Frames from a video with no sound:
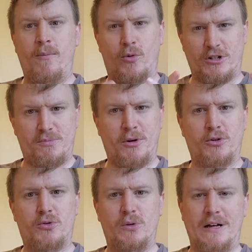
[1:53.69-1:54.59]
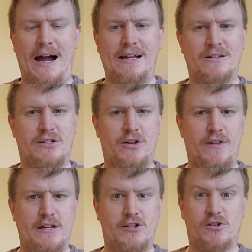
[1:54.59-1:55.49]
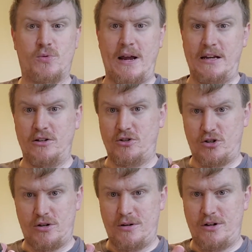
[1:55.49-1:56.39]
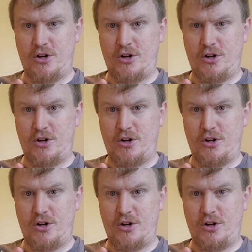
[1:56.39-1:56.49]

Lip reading: more spiritual guidance to these strange